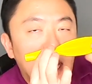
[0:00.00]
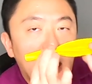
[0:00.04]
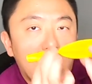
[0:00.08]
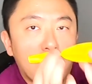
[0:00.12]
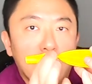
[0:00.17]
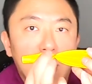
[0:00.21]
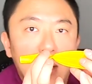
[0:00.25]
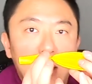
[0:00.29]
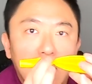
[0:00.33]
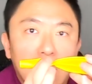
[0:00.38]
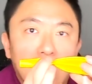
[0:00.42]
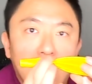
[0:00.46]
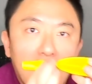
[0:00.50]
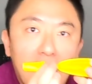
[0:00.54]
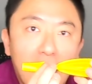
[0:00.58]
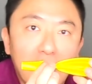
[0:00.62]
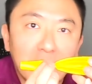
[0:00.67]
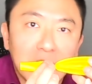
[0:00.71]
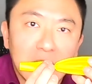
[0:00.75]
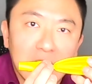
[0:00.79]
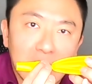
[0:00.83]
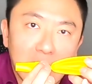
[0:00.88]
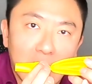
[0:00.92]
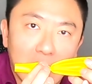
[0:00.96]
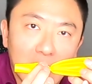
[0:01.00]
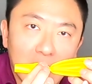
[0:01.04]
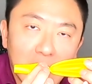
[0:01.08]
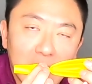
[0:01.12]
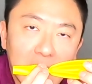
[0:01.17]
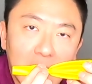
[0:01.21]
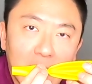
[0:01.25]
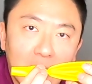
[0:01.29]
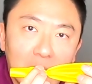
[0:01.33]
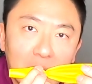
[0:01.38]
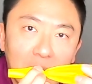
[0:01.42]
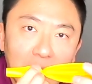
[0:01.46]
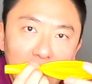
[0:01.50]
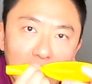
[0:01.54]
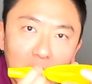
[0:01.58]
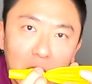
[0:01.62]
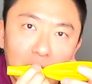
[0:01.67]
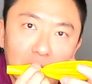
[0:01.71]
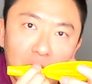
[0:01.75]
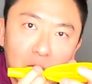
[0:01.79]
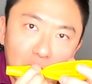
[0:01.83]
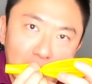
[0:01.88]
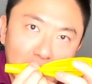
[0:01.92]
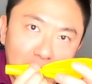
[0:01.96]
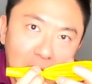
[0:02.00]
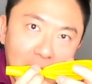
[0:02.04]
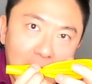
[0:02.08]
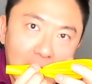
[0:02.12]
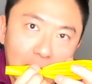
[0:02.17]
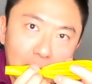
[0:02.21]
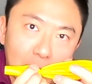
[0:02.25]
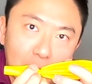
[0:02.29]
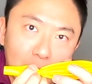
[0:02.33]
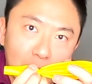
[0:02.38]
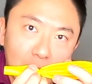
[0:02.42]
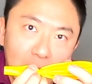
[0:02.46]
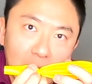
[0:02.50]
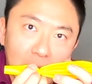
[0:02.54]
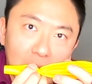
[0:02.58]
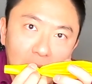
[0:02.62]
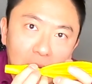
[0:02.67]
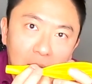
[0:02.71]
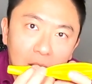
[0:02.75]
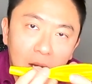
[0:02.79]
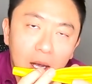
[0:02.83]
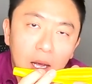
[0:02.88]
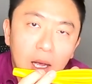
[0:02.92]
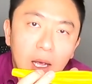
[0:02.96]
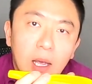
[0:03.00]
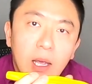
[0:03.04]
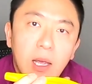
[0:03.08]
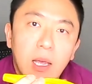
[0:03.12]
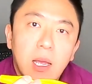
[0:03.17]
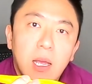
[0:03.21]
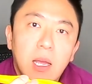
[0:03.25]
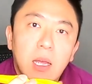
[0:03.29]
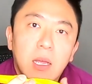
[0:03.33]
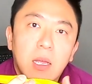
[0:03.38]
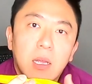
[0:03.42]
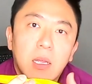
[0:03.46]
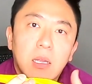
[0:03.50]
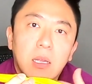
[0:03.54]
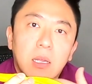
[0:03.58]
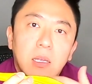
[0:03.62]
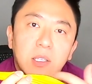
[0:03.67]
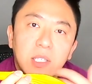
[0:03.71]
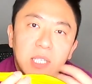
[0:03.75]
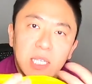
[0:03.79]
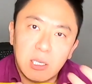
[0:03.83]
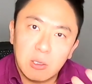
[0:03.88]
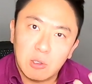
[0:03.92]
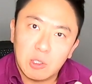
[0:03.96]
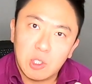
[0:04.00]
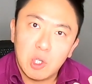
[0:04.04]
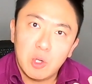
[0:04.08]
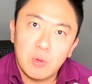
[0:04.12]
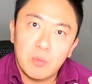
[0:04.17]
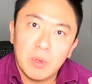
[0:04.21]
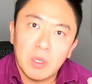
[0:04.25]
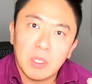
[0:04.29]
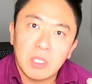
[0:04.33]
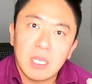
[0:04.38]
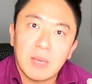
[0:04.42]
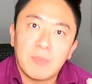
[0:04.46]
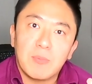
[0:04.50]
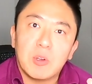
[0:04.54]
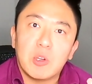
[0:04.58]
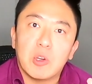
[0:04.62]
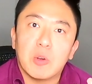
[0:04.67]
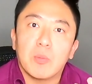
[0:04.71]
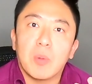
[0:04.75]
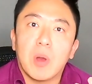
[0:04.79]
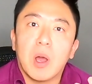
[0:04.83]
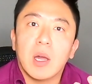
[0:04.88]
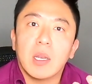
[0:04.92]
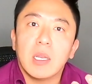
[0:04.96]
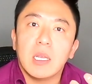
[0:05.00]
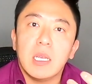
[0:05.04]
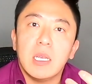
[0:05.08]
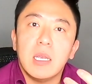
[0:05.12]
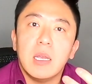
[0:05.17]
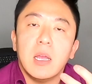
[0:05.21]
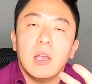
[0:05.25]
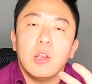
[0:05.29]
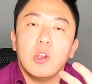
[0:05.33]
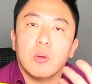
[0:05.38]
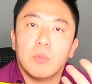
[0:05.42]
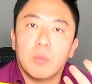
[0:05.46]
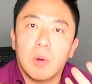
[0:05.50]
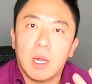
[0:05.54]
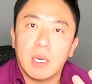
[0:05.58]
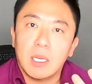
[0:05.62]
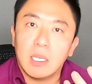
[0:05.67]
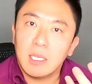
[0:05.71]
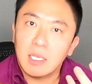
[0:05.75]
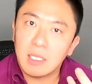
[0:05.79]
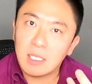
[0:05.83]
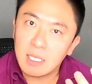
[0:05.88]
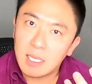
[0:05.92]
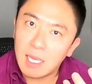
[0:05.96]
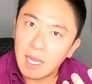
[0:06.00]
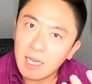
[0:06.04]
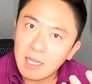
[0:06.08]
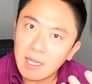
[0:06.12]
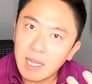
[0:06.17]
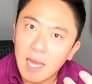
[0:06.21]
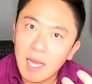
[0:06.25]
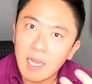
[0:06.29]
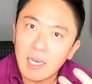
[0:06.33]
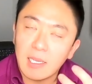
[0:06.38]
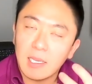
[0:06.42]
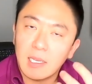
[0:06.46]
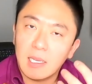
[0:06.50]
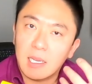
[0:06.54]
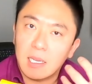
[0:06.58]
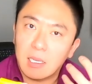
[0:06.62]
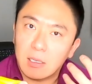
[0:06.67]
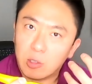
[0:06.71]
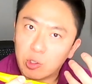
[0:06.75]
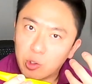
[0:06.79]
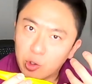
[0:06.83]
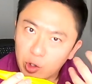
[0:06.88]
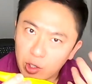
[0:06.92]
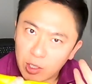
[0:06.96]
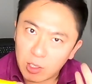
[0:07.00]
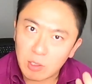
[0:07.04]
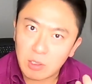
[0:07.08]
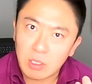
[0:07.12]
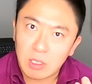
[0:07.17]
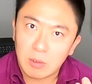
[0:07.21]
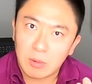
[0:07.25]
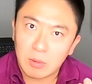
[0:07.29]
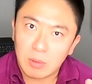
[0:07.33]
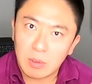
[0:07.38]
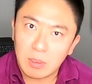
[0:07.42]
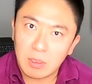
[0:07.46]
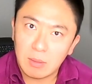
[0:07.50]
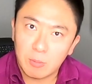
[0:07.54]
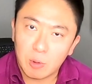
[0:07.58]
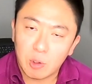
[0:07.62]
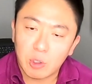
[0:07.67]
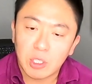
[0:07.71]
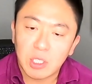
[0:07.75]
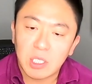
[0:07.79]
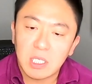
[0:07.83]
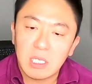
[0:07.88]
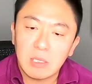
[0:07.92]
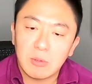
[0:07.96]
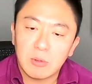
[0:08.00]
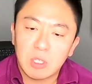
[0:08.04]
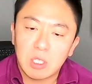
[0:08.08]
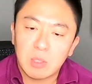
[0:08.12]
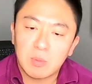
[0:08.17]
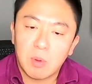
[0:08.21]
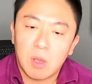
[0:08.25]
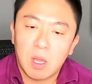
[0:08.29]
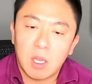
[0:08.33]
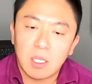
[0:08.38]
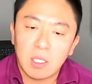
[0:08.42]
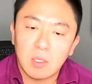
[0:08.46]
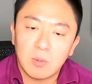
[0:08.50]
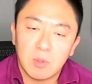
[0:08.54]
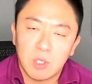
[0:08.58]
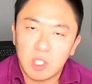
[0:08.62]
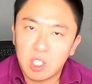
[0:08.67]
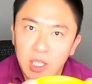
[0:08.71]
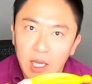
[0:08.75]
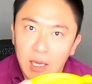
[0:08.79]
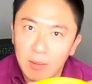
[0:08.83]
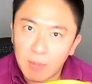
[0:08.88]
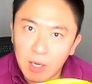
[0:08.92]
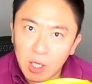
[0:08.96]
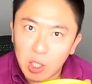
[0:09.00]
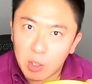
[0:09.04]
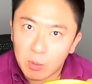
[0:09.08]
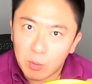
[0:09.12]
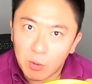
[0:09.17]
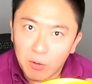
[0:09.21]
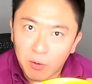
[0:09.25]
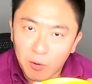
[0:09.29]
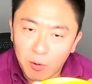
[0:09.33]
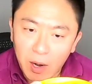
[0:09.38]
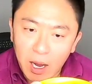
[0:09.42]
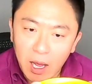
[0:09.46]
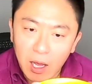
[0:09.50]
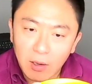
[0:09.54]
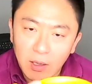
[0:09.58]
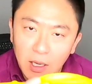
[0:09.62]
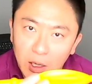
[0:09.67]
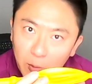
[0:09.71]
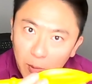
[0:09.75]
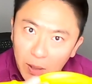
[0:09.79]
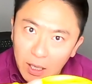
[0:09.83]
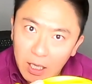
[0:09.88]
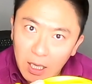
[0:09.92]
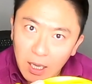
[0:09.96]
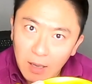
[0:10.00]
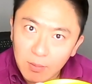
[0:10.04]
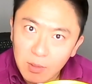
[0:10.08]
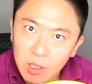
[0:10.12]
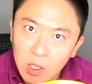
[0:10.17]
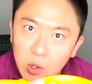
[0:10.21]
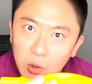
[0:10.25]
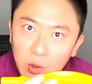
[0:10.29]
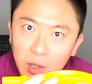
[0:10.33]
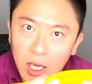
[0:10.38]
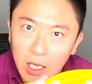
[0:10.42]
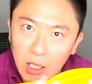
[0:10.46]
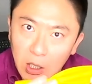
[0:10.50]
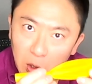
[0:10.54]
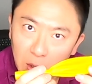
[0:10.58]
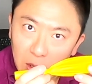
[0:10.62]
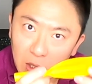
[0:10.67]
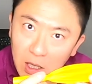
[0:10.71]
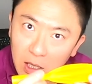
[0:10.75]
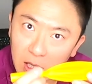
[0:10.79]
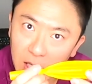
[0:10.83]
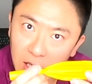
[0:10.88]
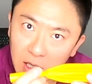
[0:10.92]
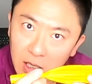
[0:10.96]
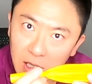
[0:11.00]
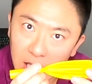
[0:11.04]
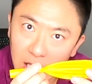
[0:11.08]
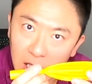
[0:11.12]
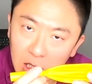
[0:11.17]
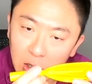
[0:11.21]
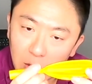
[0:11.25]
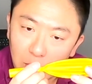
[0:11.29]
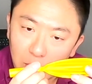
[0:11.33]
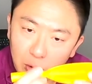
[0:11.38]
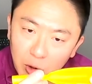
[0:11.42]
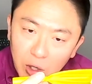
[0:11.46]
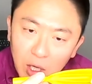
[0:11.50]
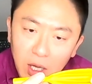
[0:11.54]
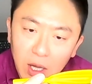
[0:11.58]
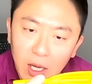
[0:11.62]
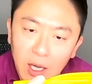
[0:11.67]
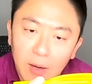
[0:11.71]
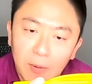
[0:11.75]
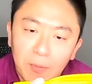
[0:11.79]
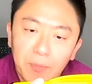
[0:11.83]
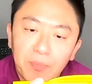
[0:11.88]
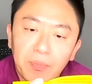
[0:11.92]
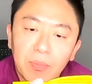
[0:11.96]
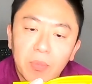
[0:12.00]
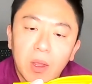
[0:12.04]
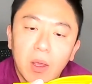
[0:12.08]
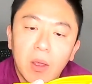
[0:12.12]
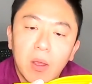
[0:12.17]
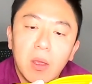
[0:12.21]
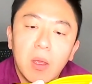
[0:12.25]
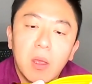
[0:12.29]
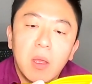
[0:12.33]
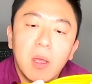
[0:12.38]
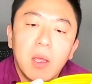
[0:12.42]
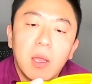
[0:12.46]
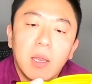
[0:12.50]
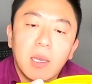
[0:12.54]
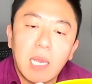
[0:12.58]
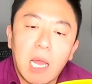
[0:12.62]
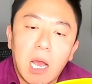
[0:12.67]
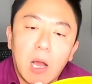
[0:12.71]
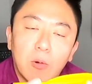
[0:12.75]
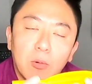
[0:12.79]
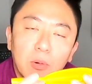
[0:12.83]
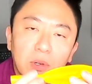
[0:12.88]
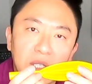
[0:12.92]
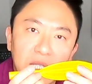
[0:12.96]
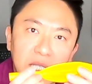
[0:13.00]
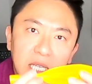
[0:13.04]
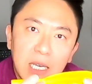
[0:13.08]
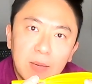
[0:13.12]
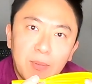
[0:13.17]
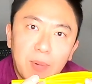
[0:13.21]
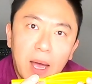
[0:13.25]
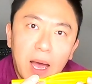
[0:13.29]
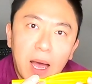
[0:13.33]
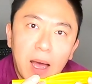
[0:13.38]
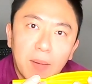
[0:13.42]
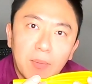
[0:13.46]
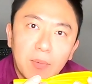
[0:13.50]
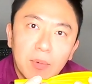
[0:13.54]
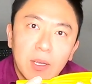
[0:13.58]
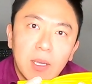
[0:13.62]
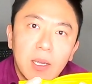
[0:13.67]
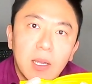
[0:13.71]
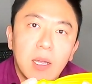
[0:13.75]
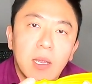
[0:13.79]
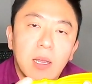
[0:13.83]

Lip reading: the airway collapses on itself, and therefore you can't breathe. CO2 builds up in your body doesn't like that, it triggers an emergency response, which then makes you move around and wake up so that you can continue breathing. Now with Cpap,